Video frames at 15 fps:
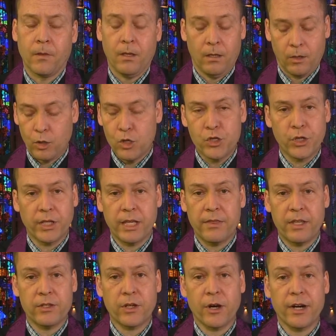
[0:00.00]
Usually,
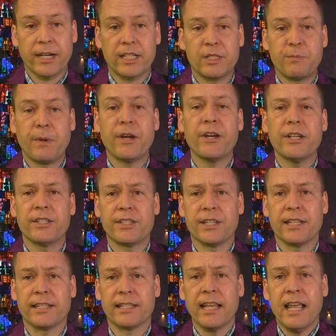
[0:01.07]
these are
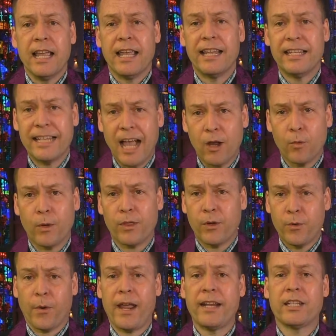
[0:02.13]
experiences endowed with
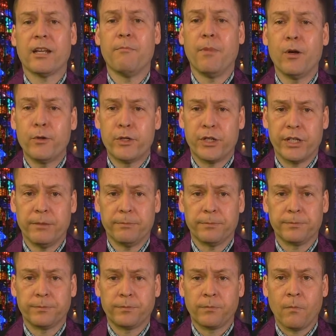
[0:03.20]
great emotion,
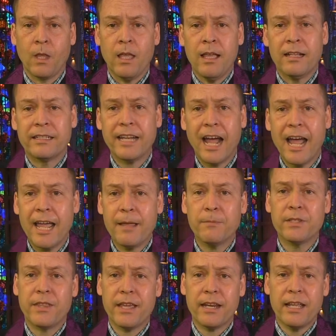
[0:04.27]
times
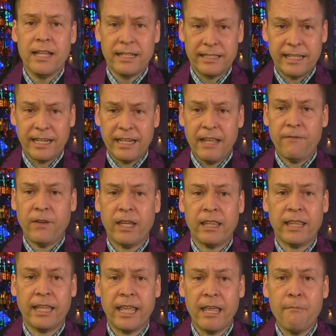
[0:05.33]
that
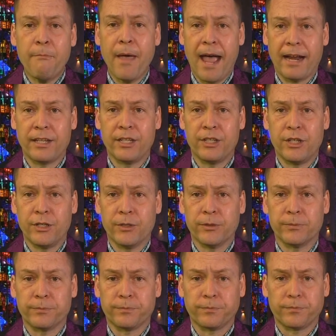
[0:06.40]
significantly impacted you
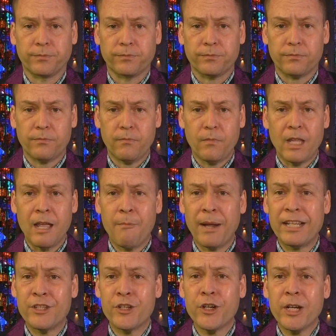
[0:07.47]
by
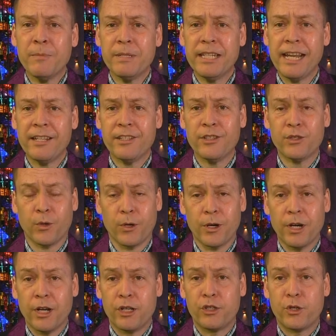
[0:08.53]
circumstances or
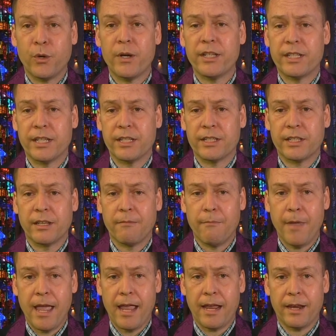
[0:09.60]
choices
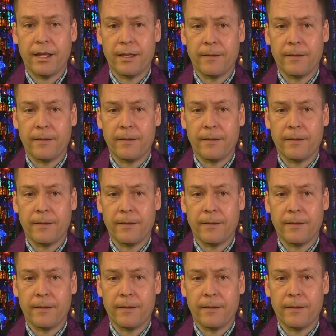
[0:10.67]
made.